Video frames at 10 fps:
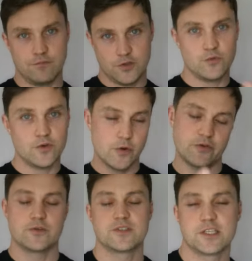you knowing
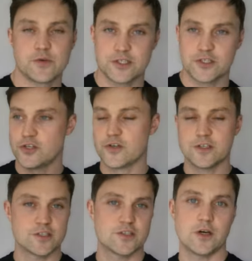your own situation, you
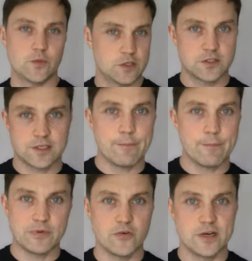can decide which
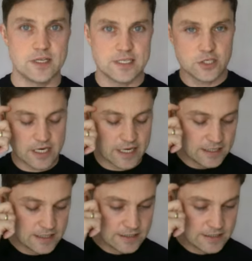camp you're in essentially.